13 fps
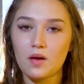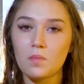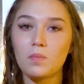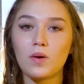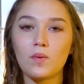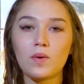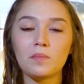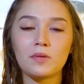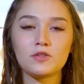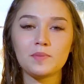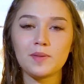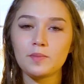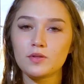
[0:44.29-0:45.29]
But what
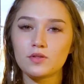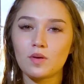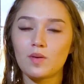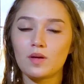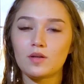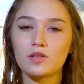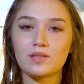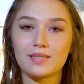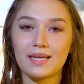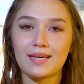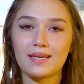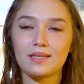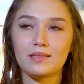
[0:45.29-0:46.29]
most people don't
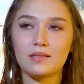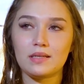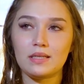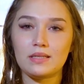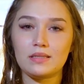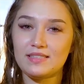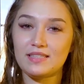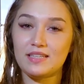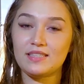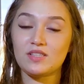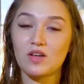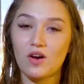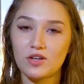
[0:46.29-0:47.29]
understand is it
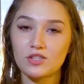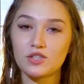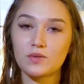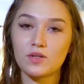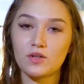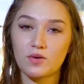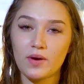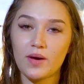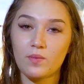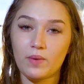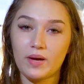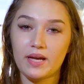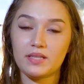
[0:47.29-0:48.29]
is also a great
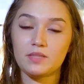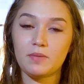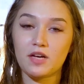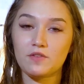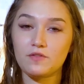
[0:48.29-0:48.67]
way to make a